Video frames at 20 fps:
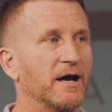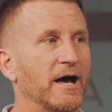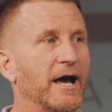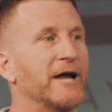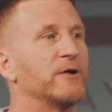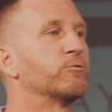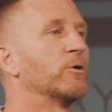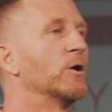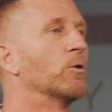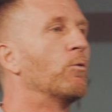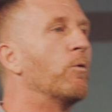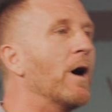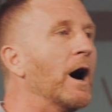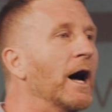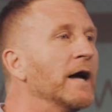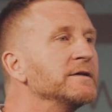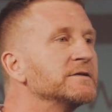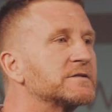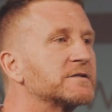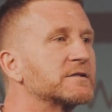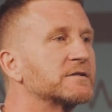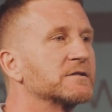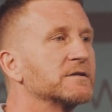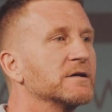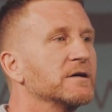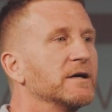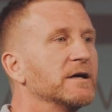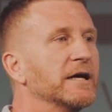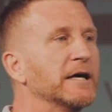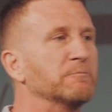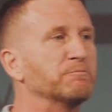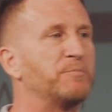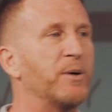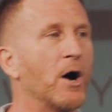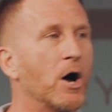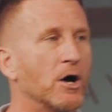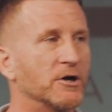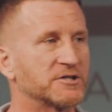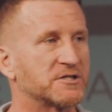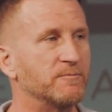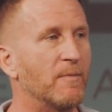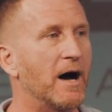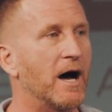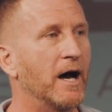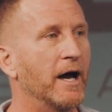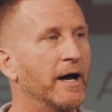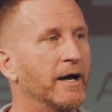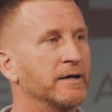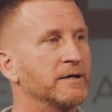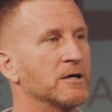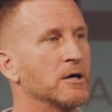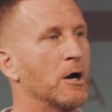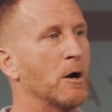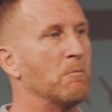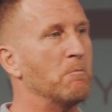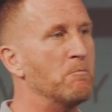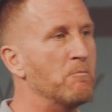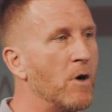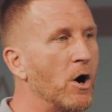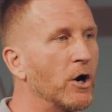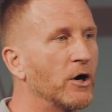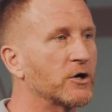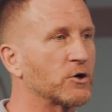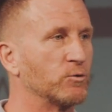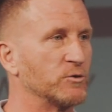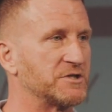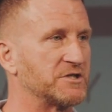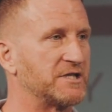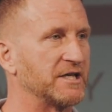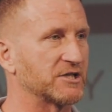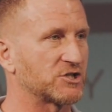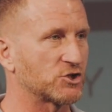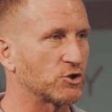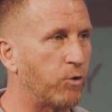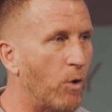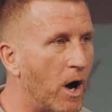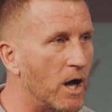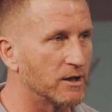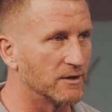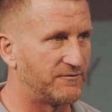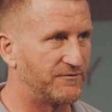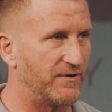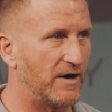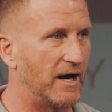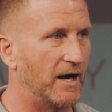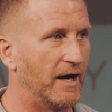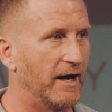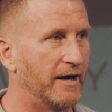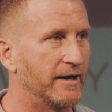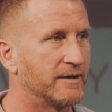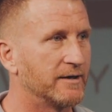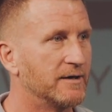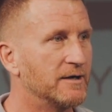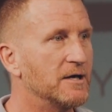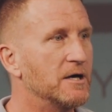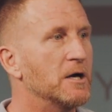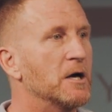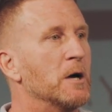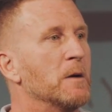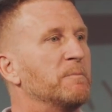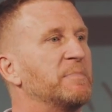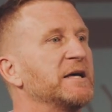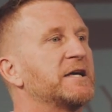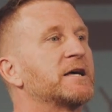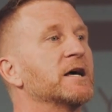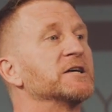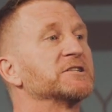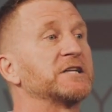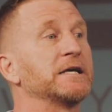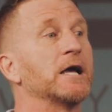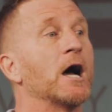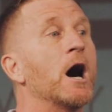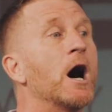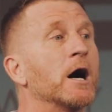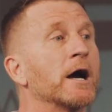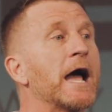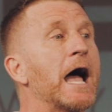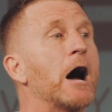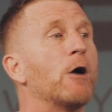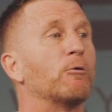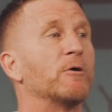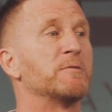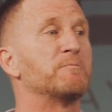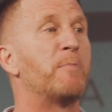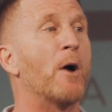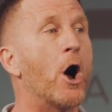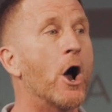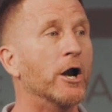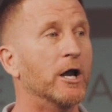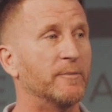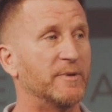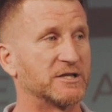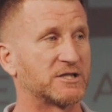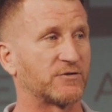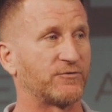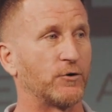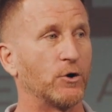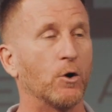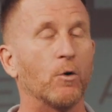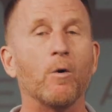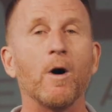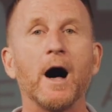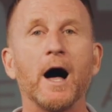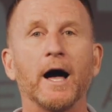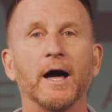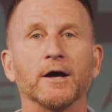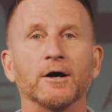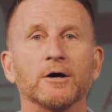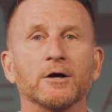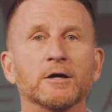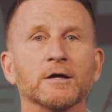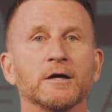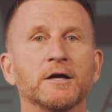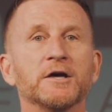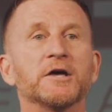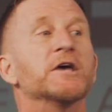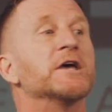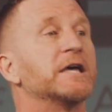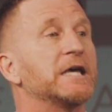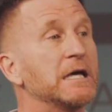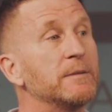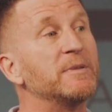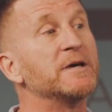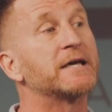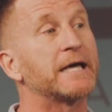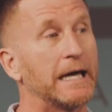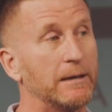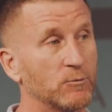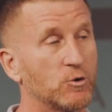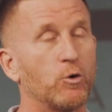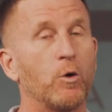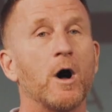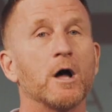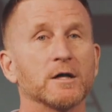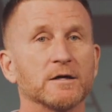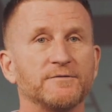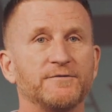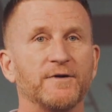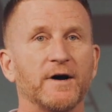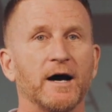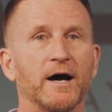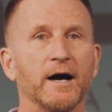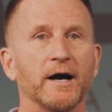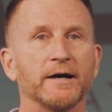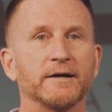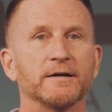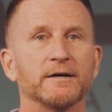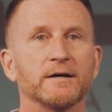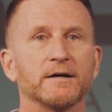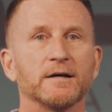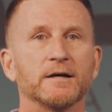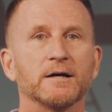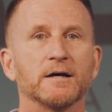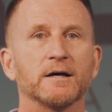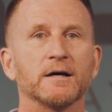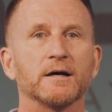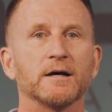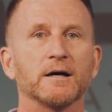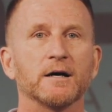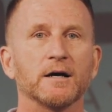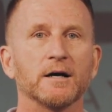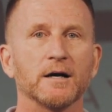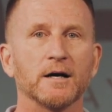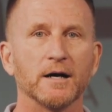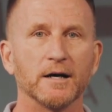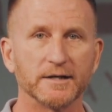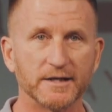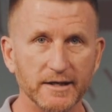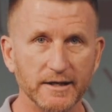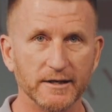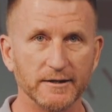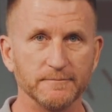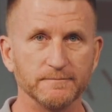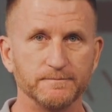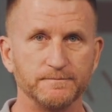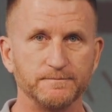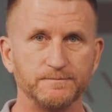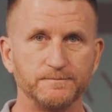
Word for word: And where once in Paul's mind, Mark was disqualified because he hung out with Barnabas for a while, he became qualified again.